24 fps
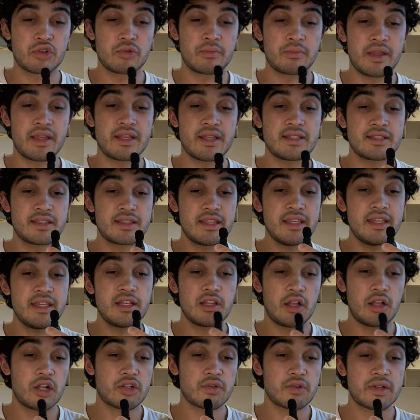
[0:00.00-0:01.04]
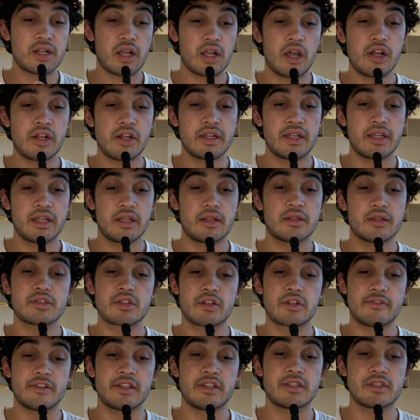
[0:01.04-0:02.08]
room is the laundry and ironing
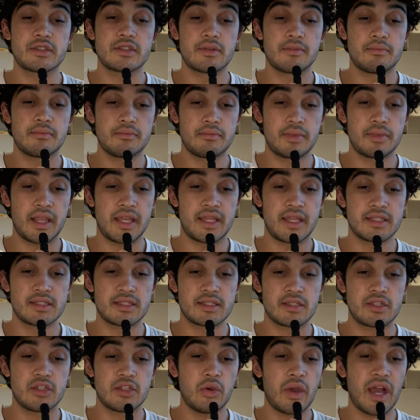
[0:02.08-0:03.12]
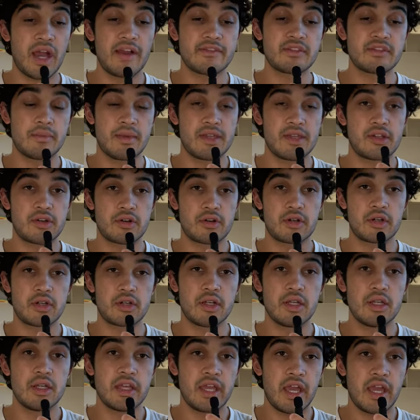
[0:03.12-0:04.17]
service place. You have to
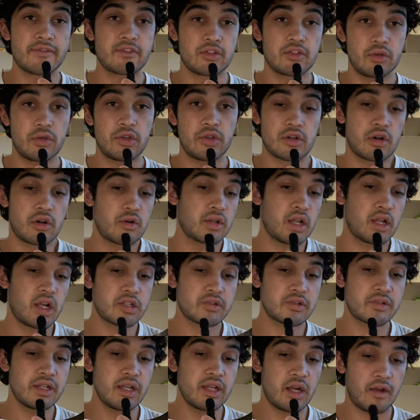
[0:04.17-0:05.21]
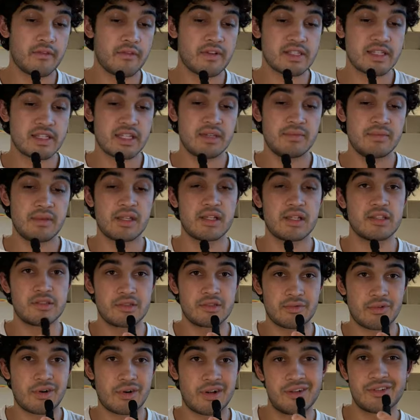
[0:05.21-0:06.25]
do your own laundry, obviously,
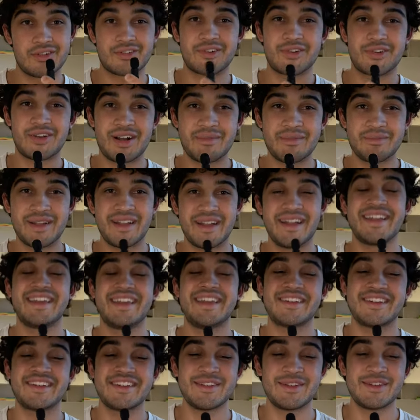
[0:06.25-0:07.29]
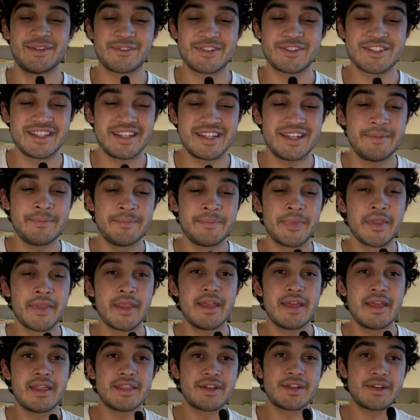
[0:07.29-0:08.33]
because we're all grown up here at university.
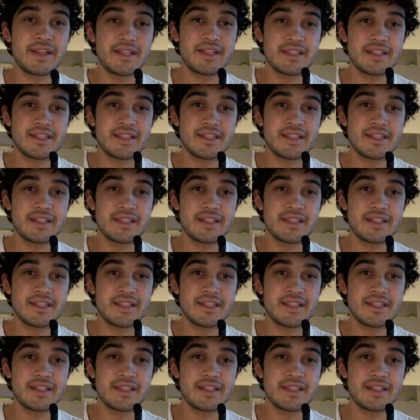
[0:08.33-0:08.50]
There